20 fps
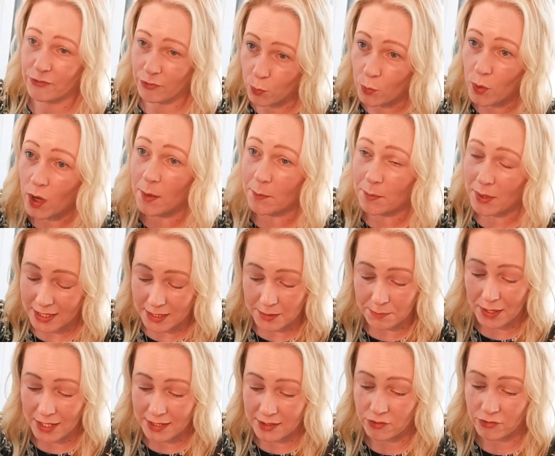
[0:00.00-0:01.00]
for workplace
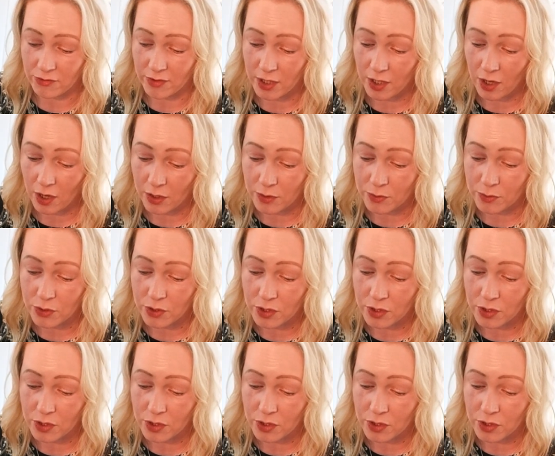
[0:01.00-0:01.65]
banter alone,